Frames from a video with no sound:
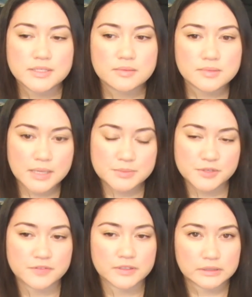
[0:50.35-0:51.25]
sometimes you
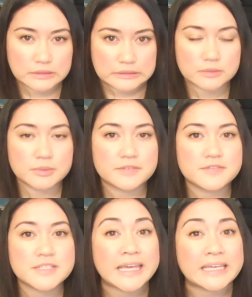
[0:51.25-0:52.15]
feel a little bit of
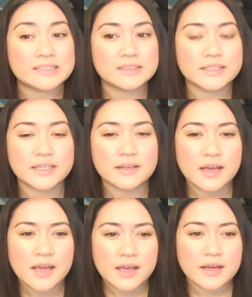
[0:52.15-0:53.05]
tingling
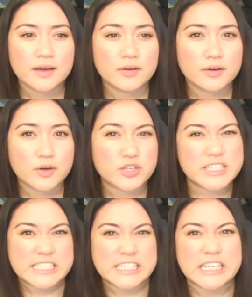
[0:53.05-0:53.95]
or
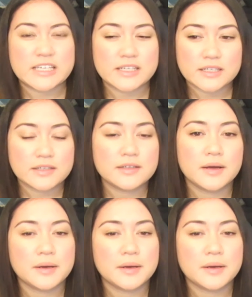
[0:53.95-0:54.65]
stinging.